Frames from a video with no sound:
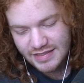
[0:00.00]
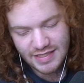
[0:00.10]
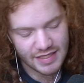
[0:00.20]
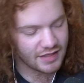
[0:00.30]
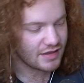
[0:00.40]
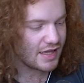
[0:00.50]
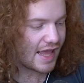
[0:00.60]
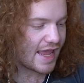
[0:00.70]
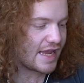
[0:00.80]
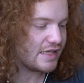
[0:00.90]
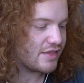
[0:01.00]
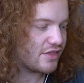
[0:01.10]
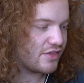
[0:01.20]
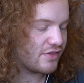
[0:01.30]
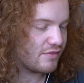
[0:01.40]
it's like the
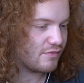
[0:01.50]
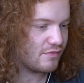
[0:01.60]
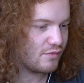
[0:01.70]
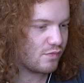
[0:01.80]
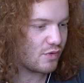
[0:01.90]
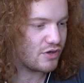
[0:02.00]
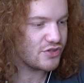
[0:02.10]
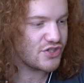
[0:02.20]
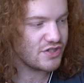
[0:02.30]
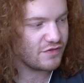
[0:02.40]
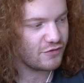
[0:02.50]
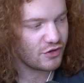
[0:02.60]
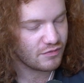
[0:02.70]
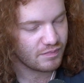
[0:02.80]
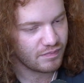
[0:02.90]
eighth. Worst
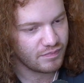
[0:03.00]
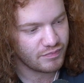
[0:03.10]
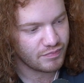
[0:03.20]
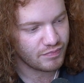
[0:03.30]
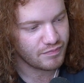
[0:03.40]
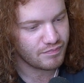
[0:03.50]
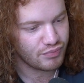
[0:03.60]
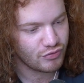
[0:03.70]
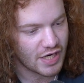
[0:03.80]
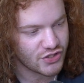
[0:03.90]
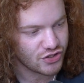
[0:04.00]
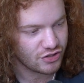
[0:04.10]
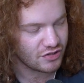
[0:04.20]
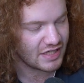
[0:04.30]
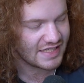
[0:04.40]
for
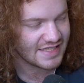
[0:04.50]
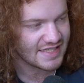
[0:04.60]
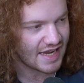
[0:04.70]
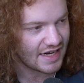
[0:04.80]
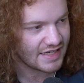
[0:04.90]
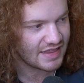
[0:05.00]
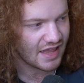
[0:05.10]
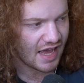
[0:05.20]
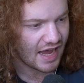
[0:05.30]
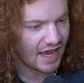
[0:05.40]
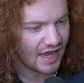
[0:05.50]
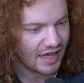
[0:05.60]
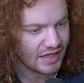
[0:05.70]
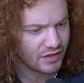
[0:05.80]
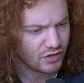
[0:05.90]
pressure inside the
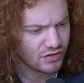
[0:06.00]
eye